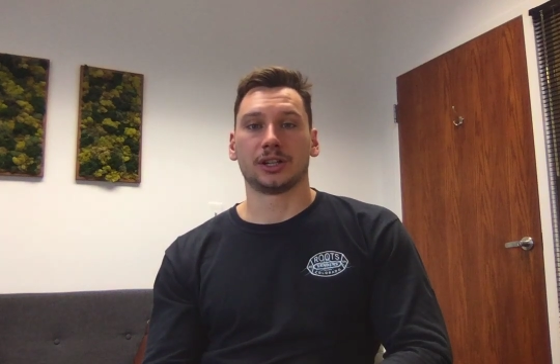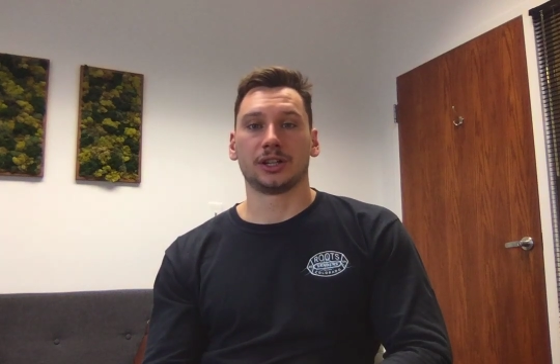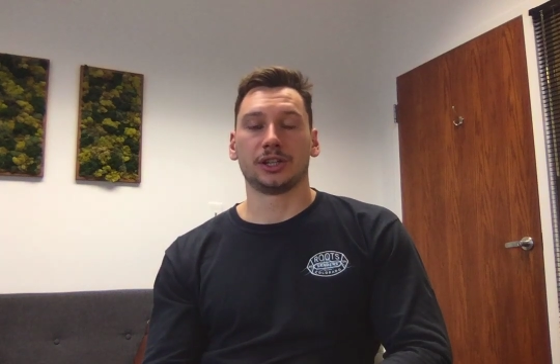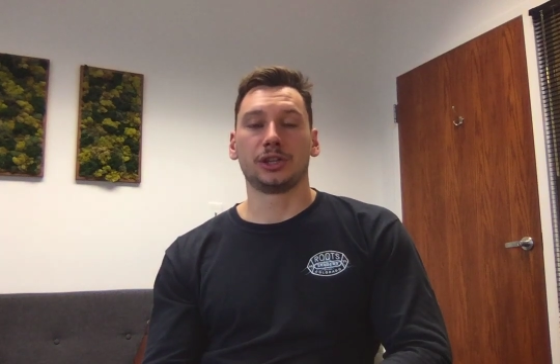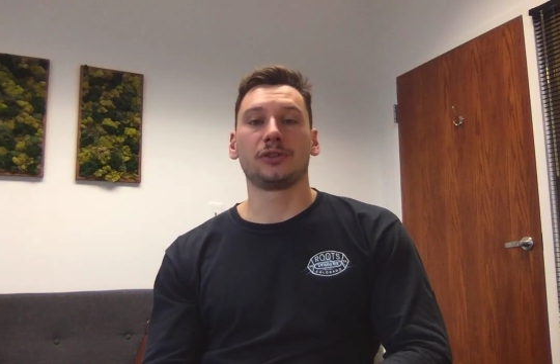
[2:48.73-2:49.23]

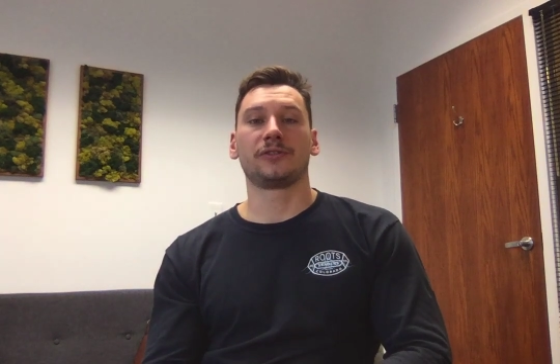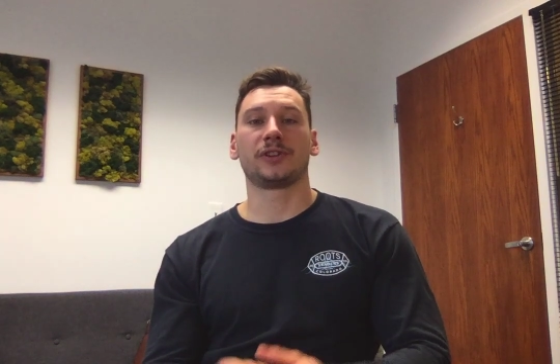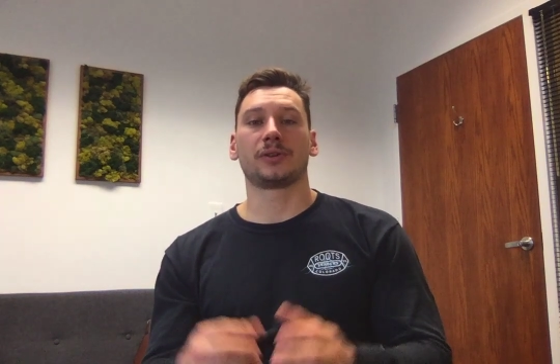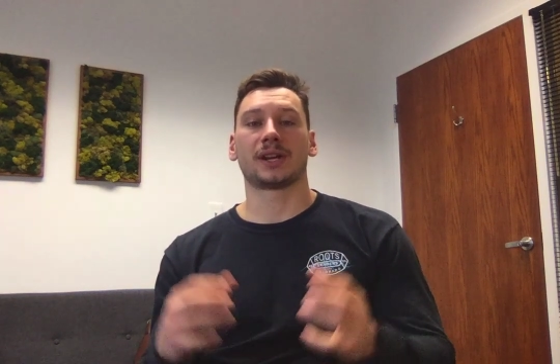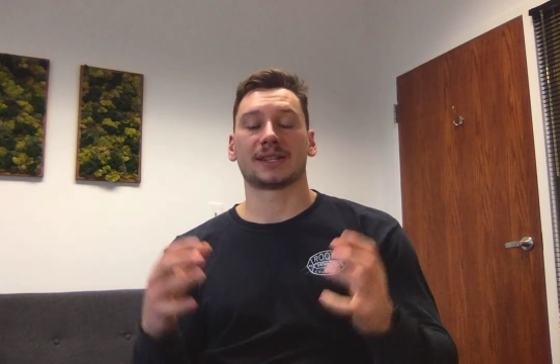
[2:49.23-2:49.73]
you
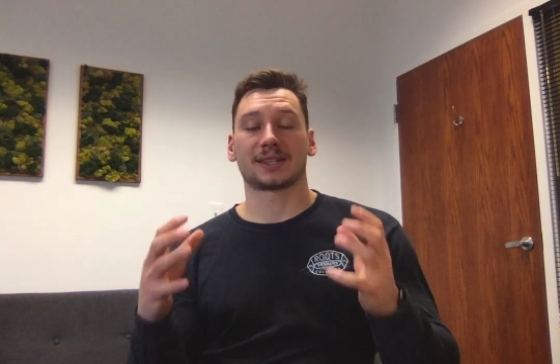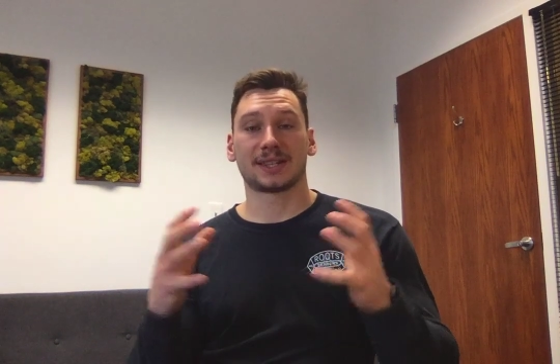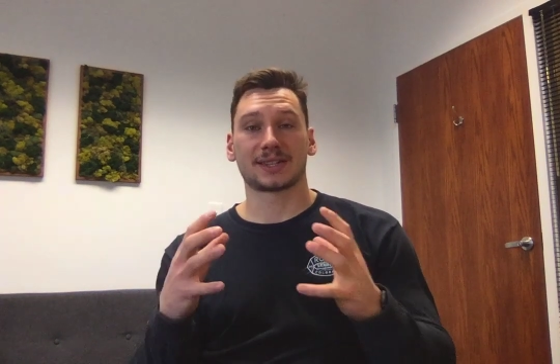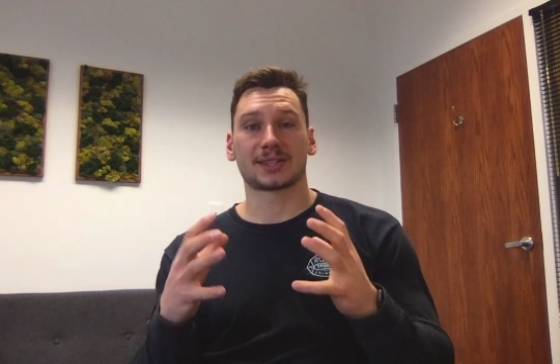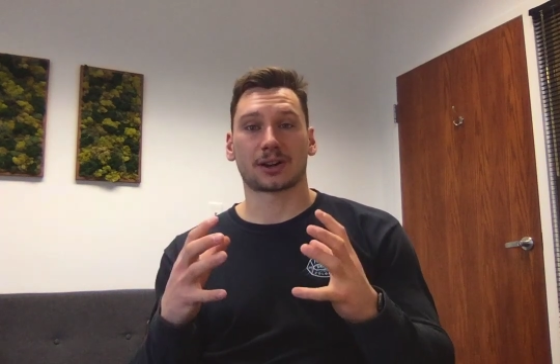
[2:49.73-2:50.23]
view it as
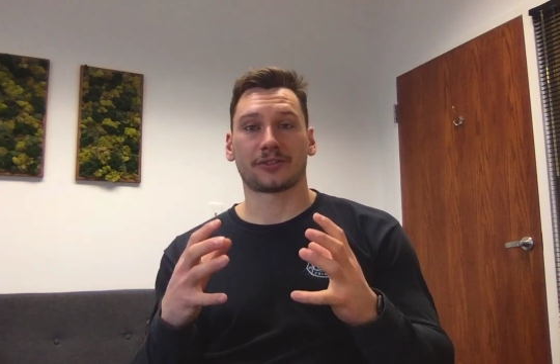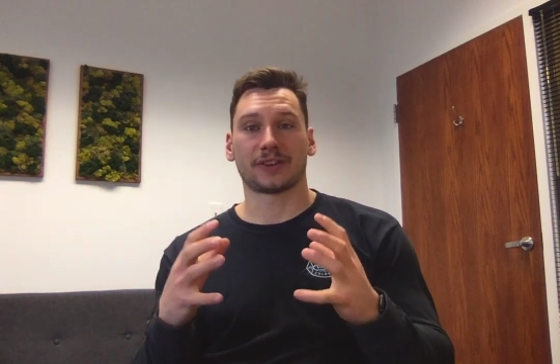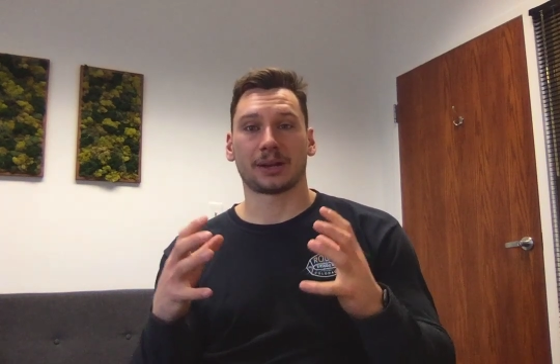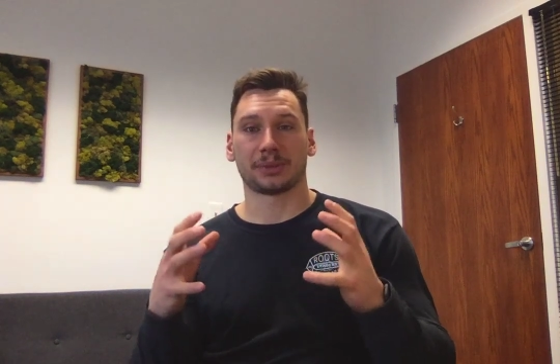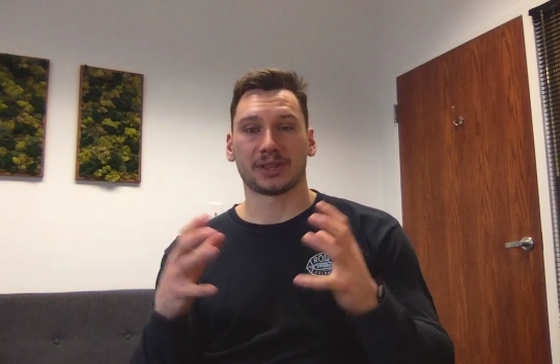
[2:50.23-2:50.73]
this is our
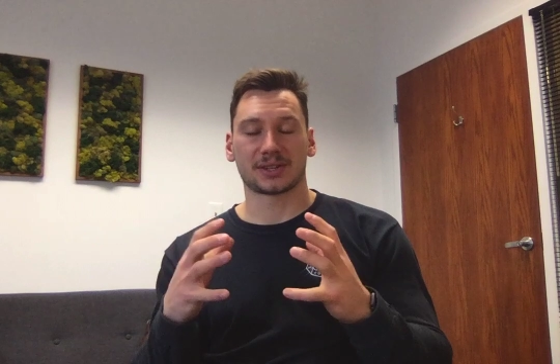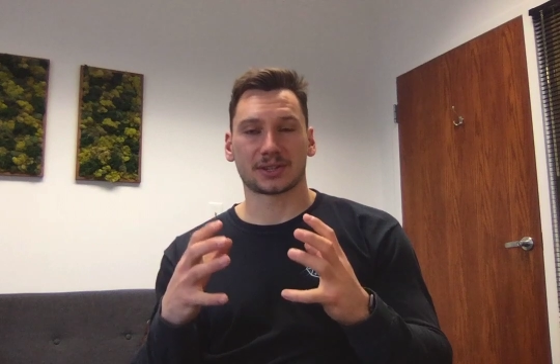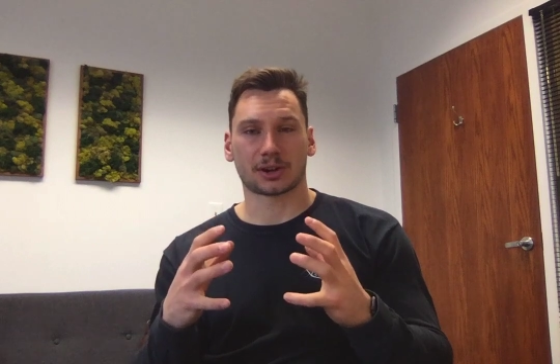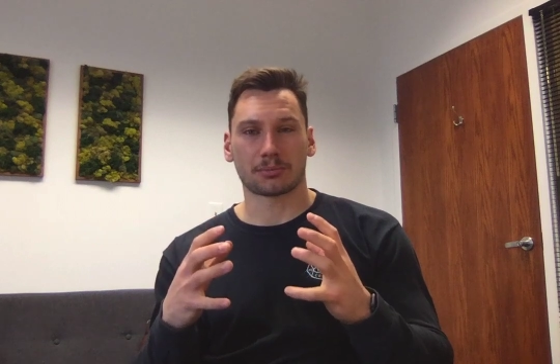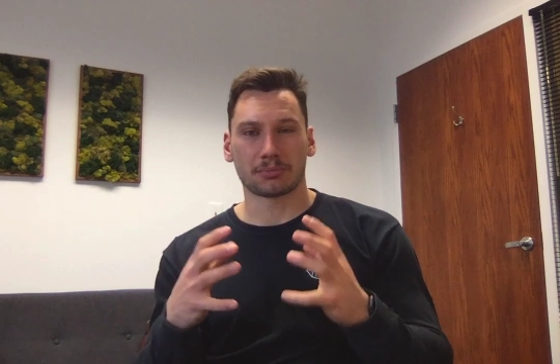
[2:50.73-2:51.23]
family, this is
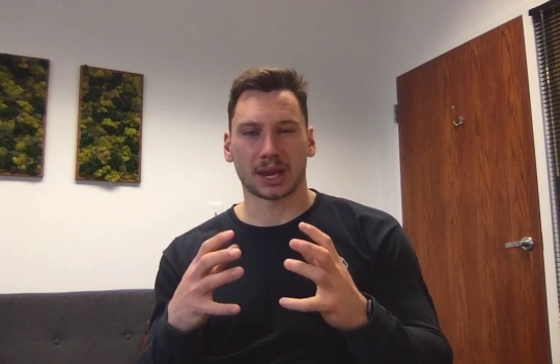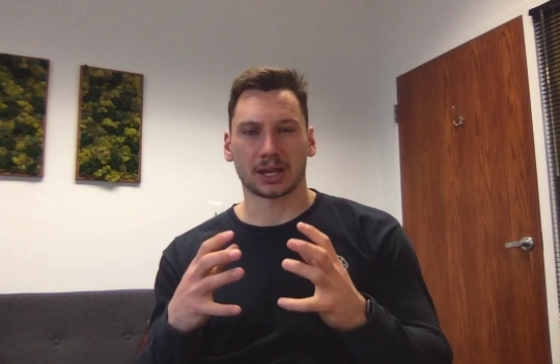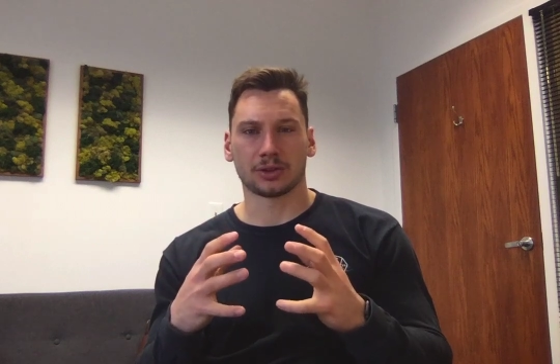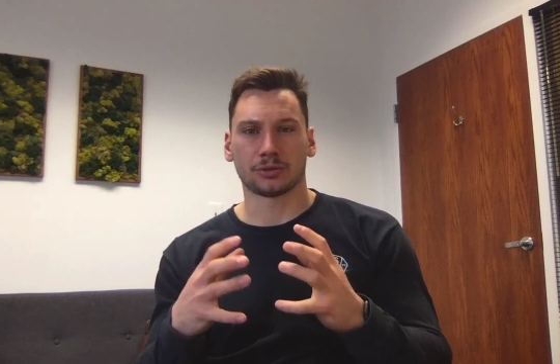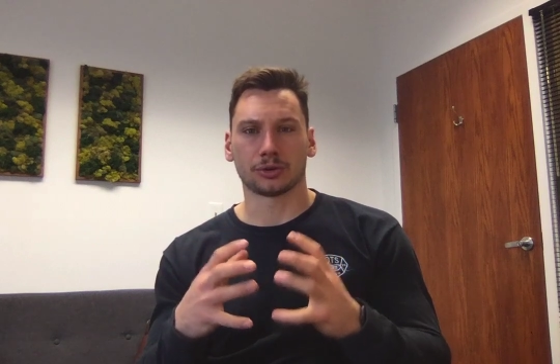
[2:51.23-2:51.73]
our
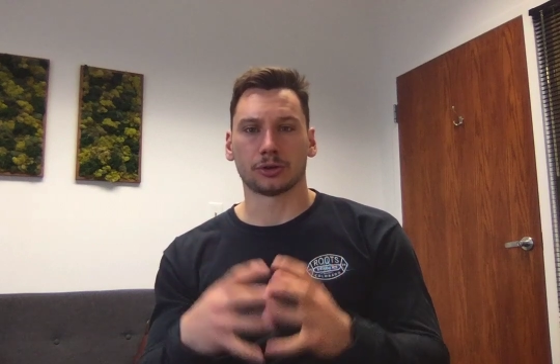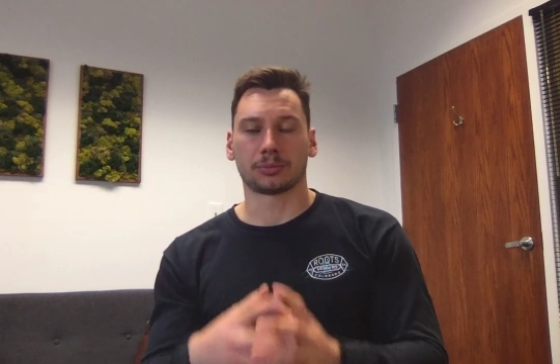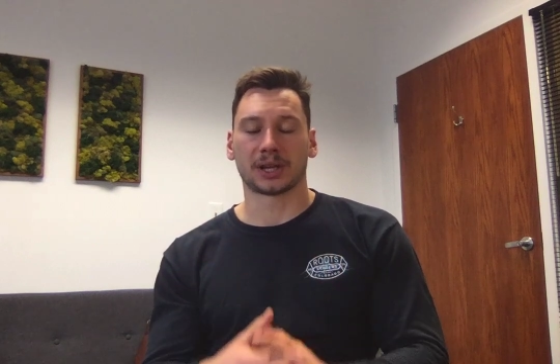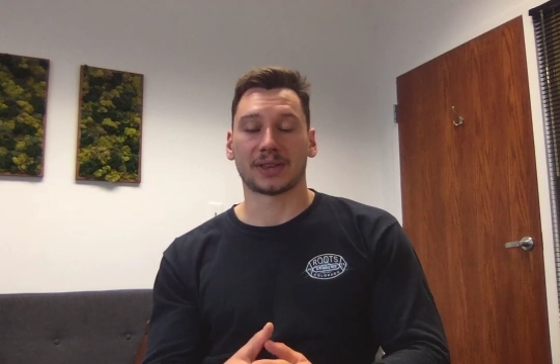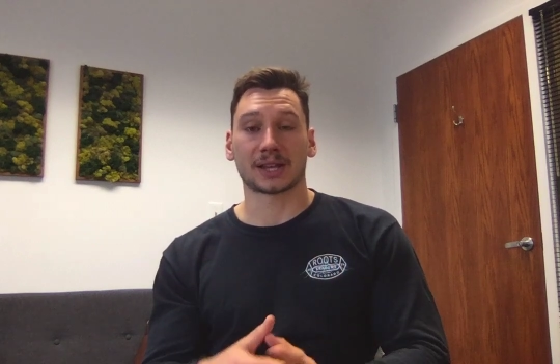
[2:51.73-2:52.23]
main group,
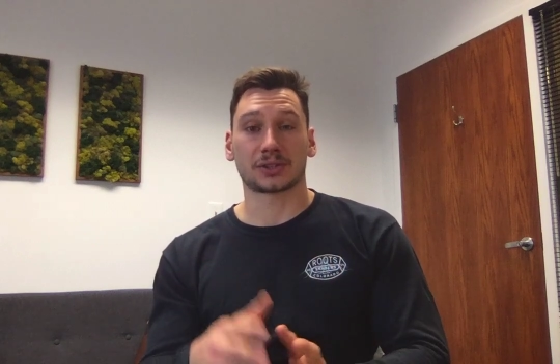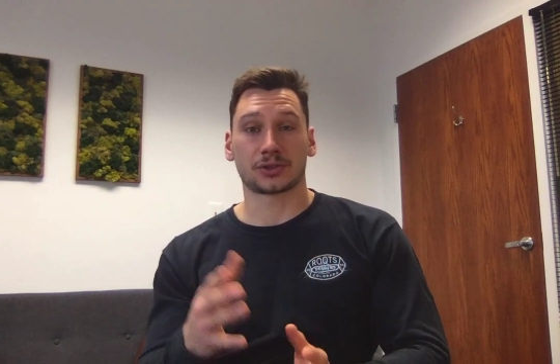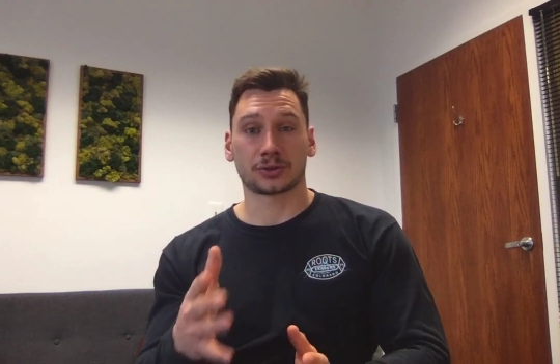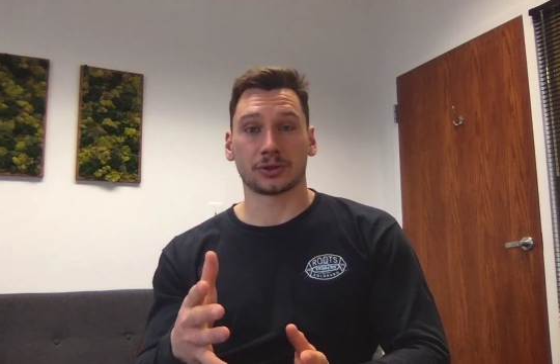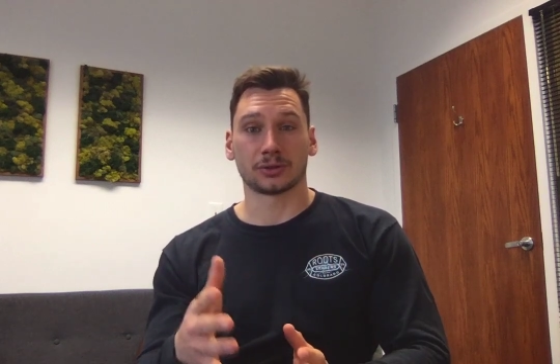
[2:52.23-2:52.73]
and that's
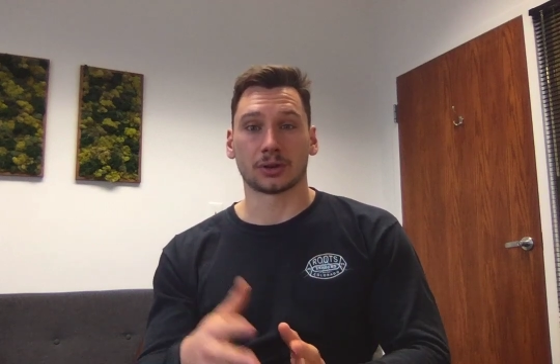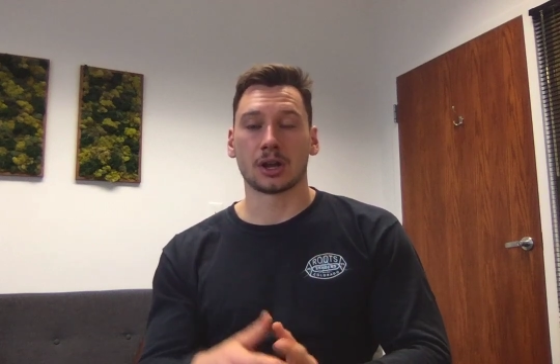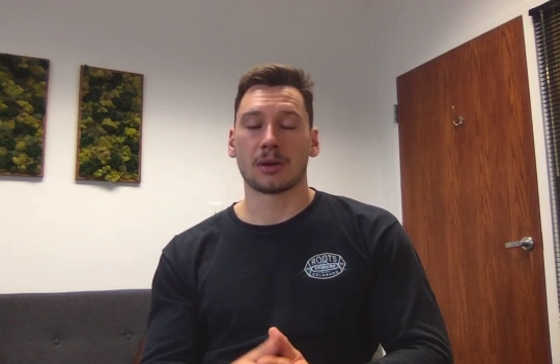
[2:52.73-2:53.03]
true.